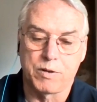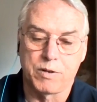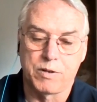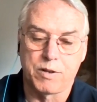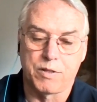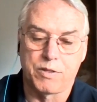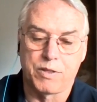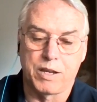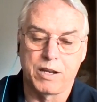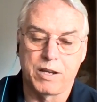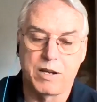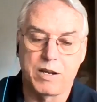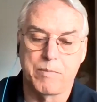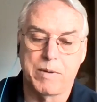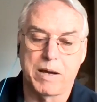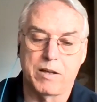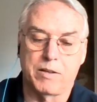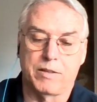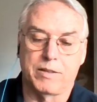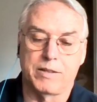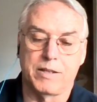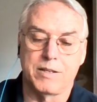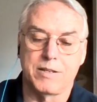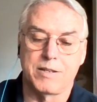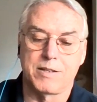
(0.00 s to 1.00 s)
to think about
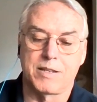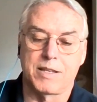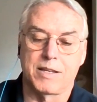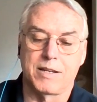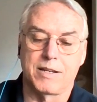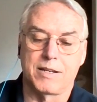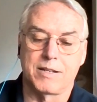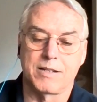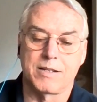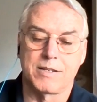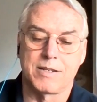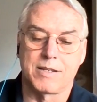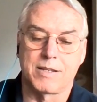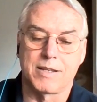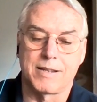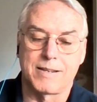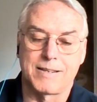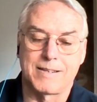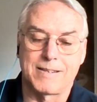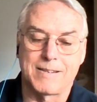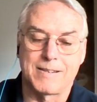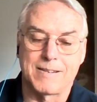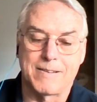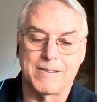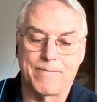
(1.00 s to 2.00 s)
these things that
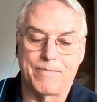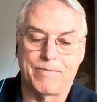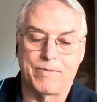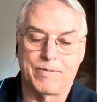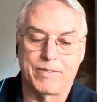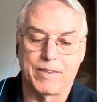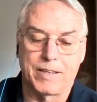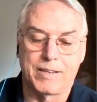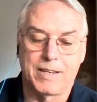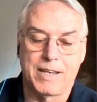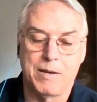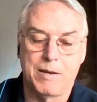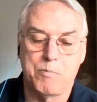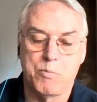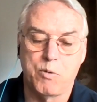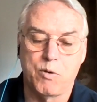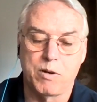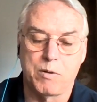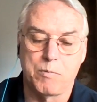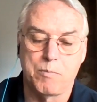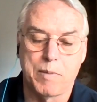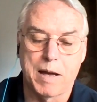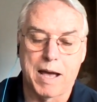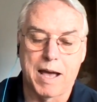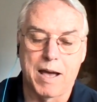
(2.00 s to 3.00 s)
keep
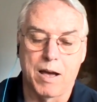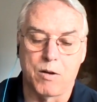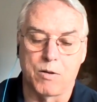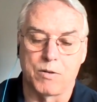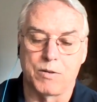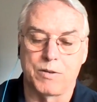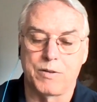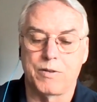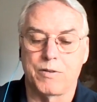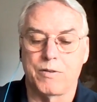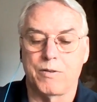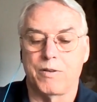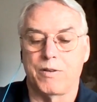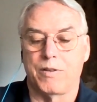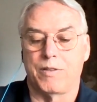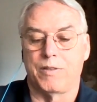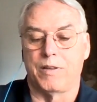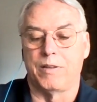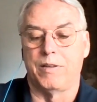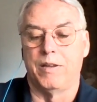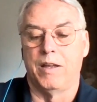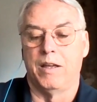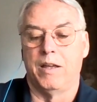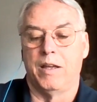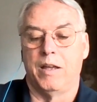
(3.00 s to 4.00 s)
one bound,
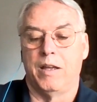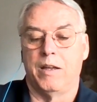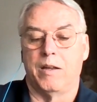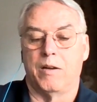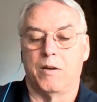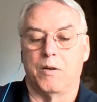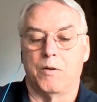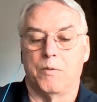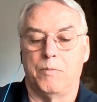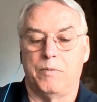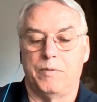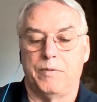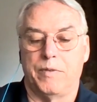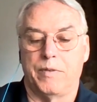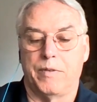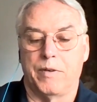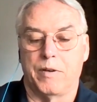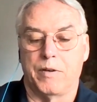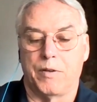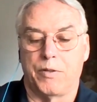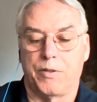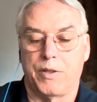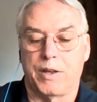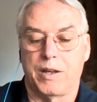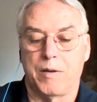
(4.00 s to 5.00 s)

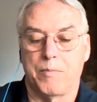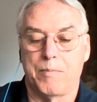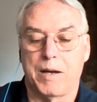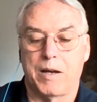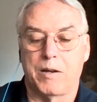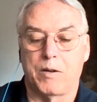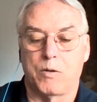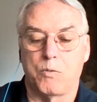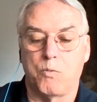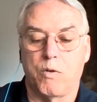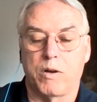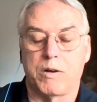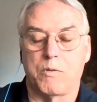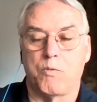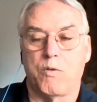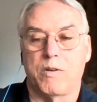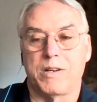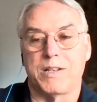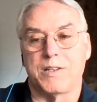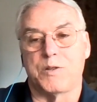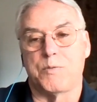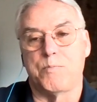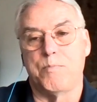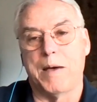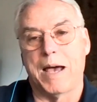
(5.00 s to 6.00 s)
or think about what one
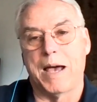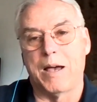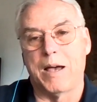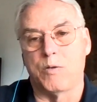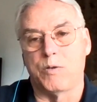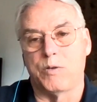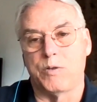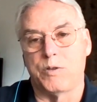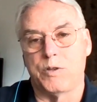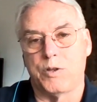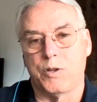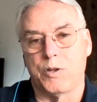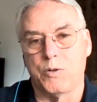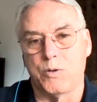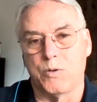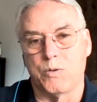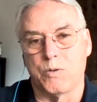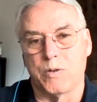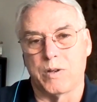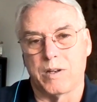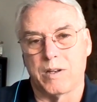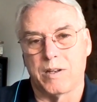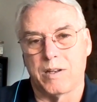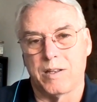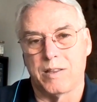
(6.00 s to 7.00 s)
is bound
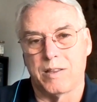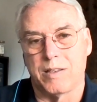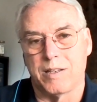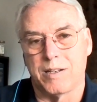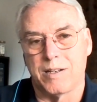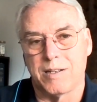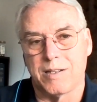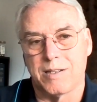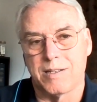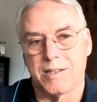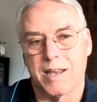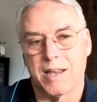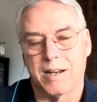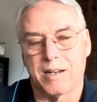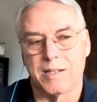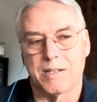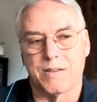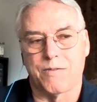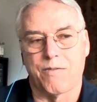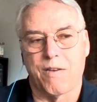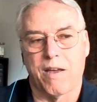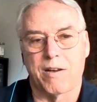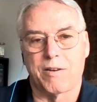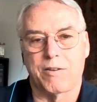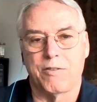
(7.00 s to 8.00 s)
to, and the
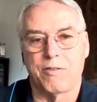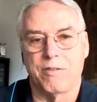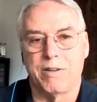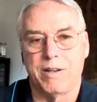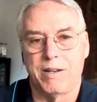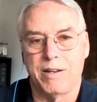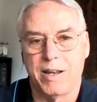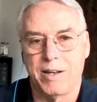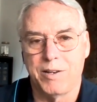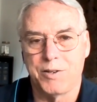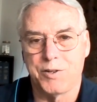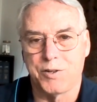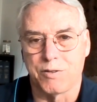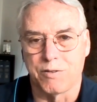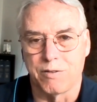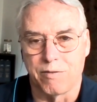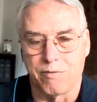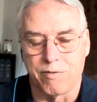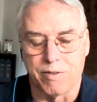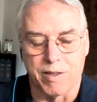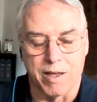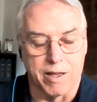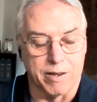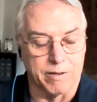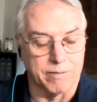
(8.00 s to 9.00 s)
dissatisfactory nature of
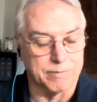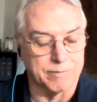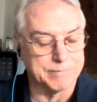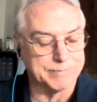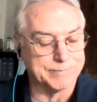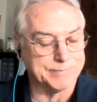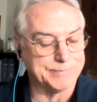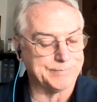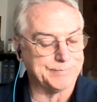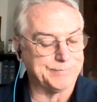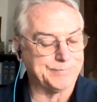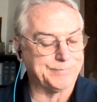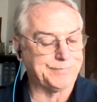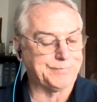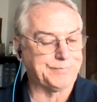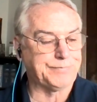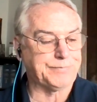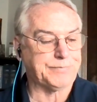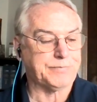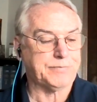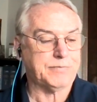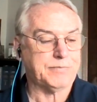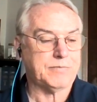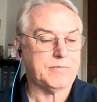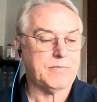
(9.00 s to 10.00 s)

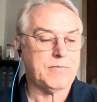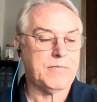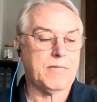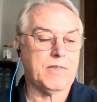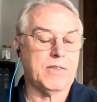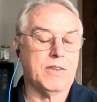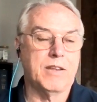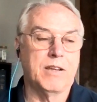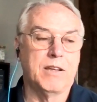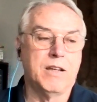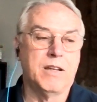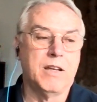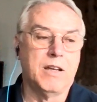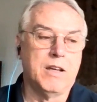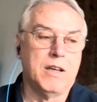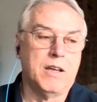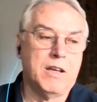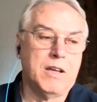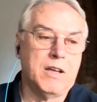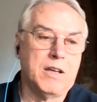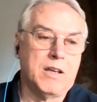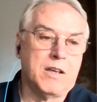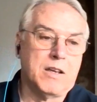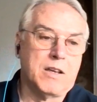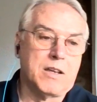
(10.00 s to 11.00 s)
that.
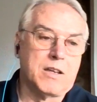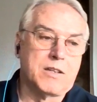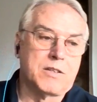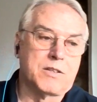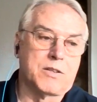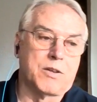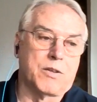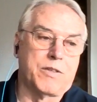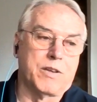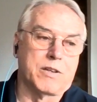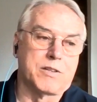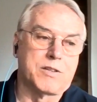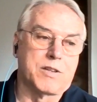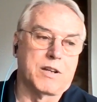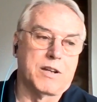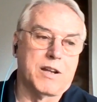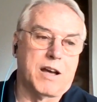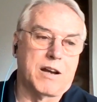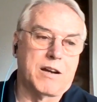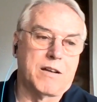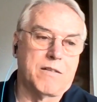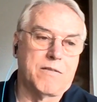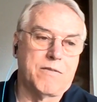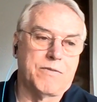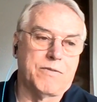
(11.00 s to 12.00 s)
So there's a
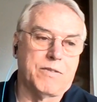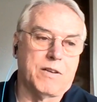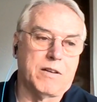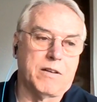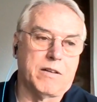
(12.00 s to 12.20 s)
lot of